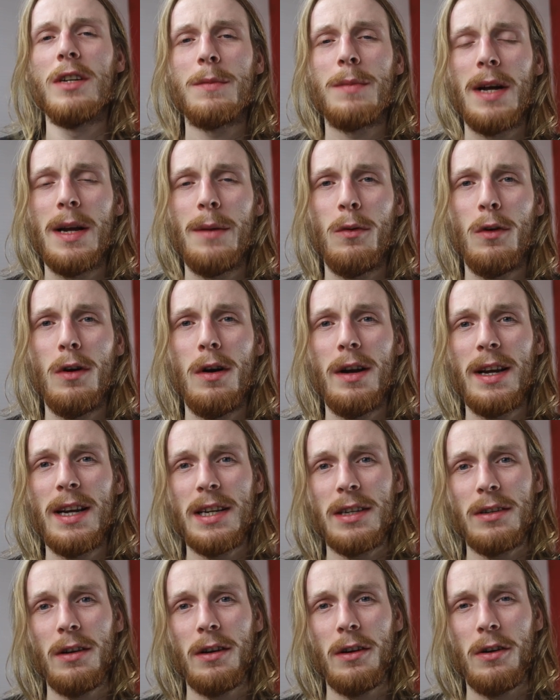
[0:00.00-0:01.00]
this paperwork,
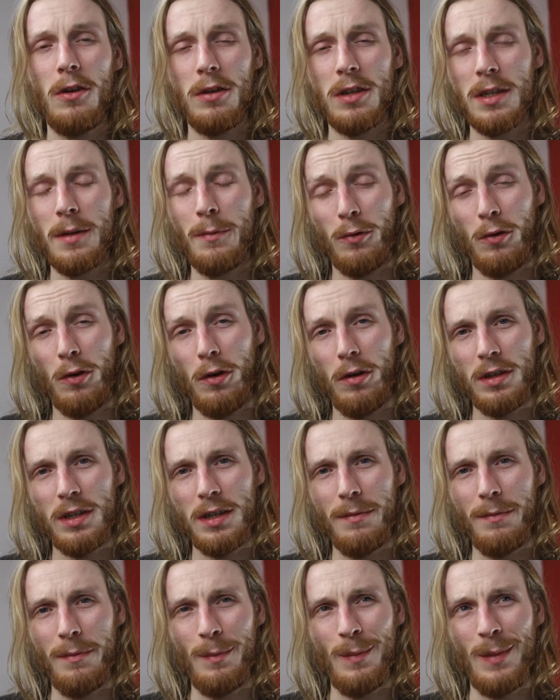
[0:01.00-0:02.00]
it's going to cost
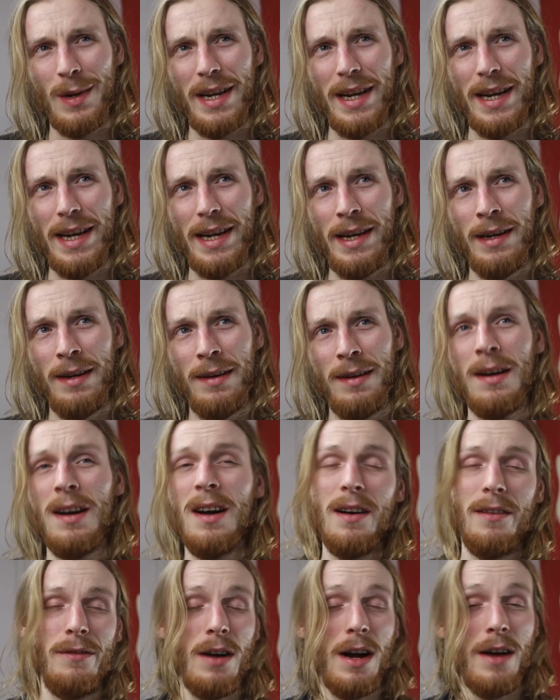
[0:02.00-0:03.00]
approximately
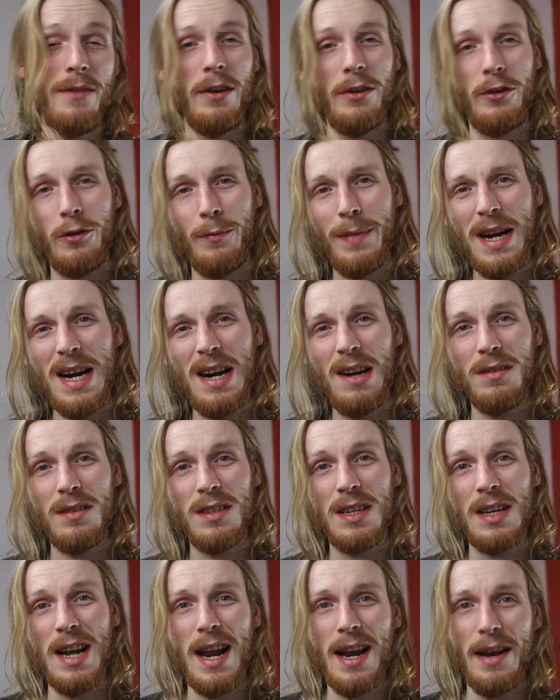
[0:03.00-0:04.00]

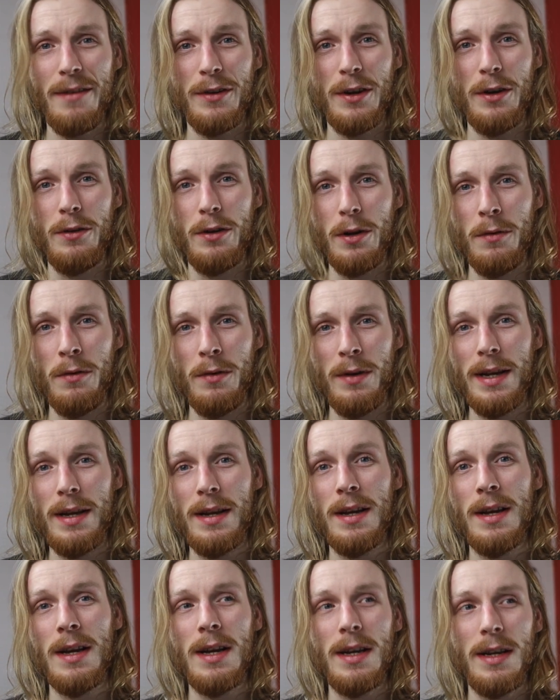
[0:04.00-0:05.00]
£500. And if you do
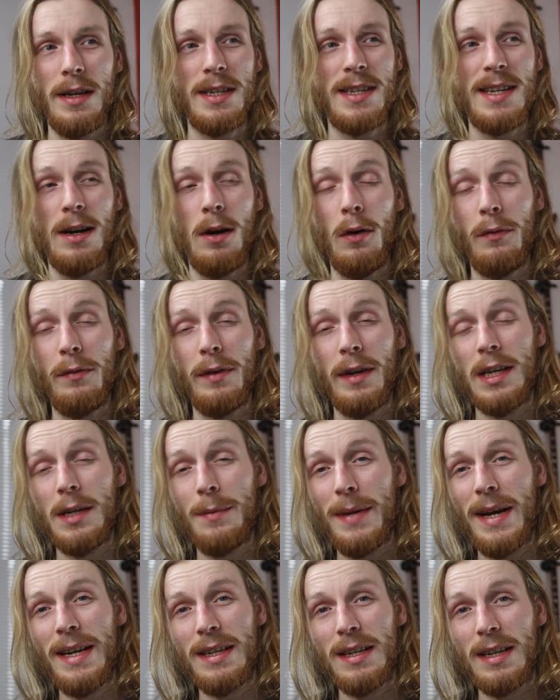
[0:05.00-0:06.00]
it yourself
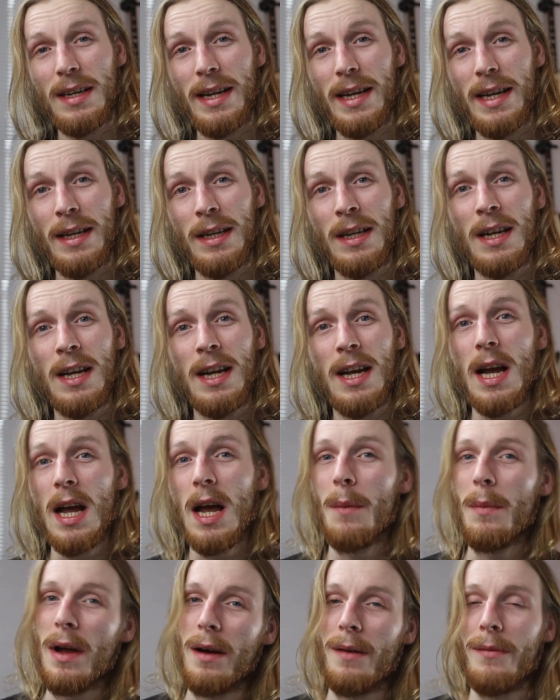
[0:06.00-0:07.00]
independently,
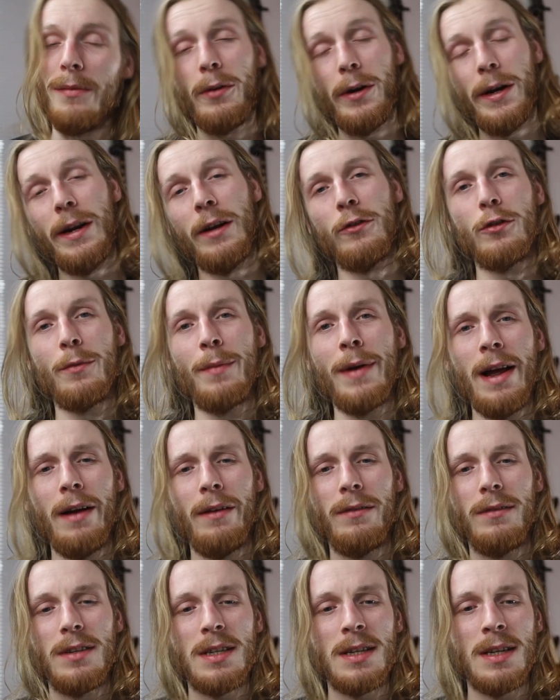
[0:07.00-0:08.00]
about
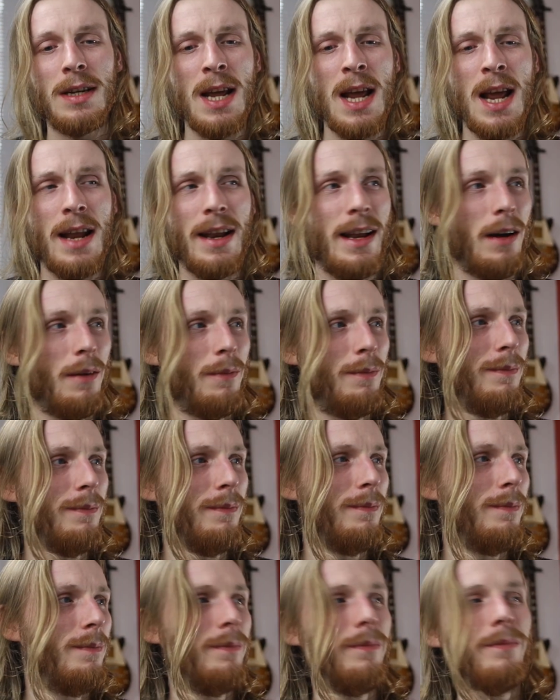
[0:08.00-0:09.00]
£300. Now,
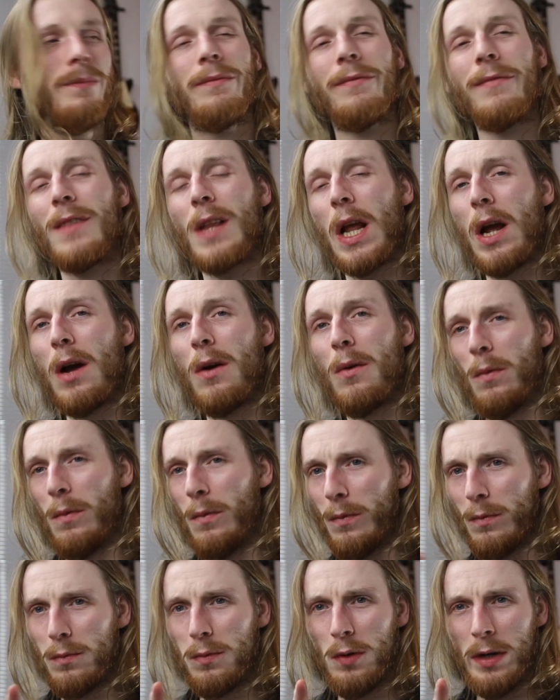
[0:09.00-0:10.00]

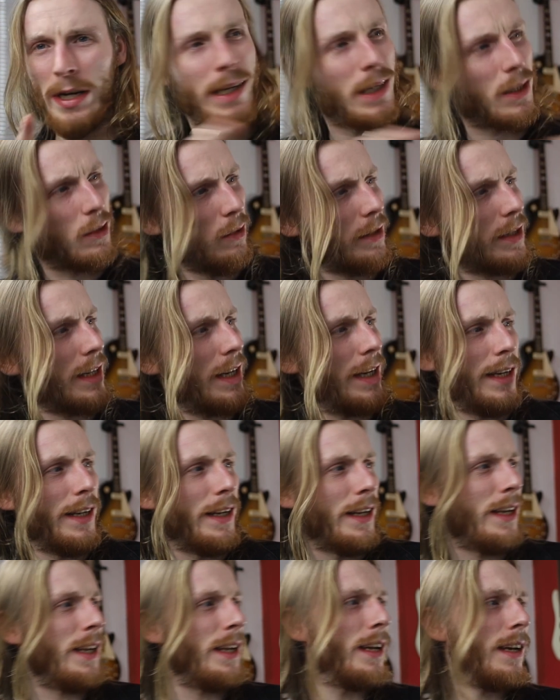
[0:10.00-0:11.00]
what it's got saying
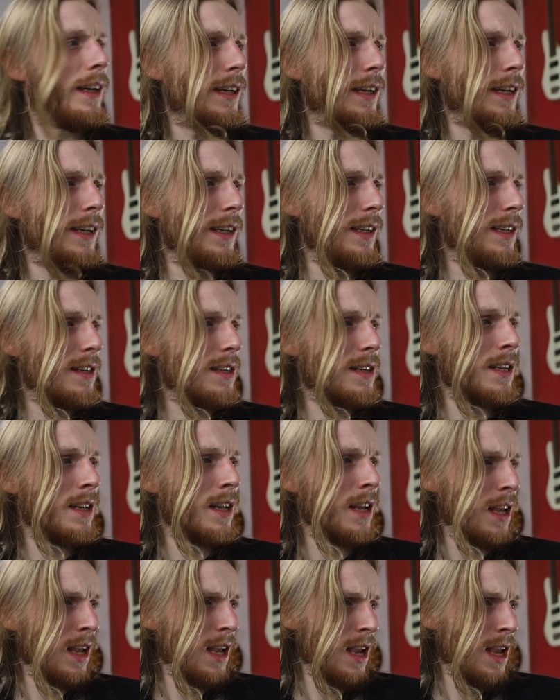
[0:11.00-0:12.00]
here
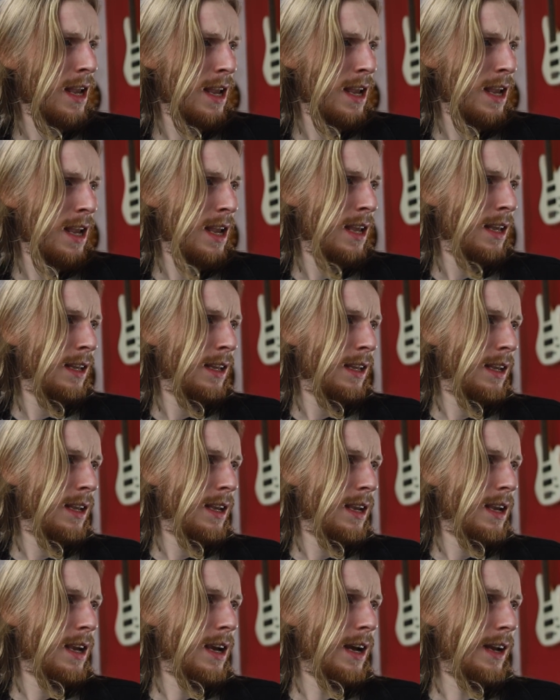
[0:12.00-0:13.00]
is
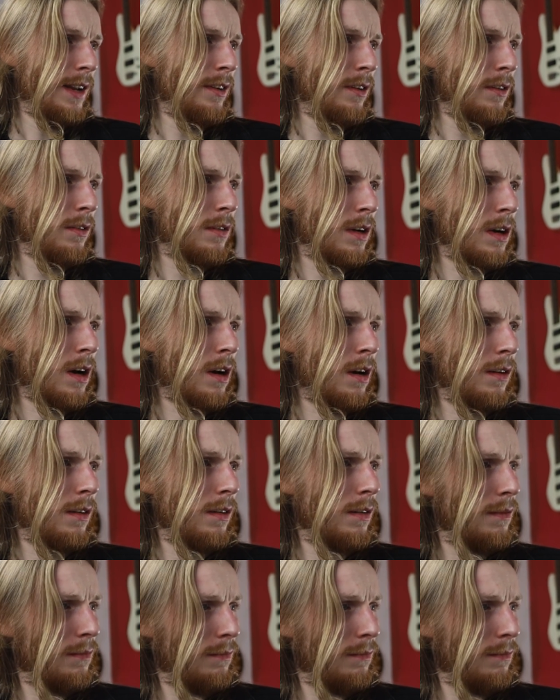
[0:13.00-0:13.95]
a new car.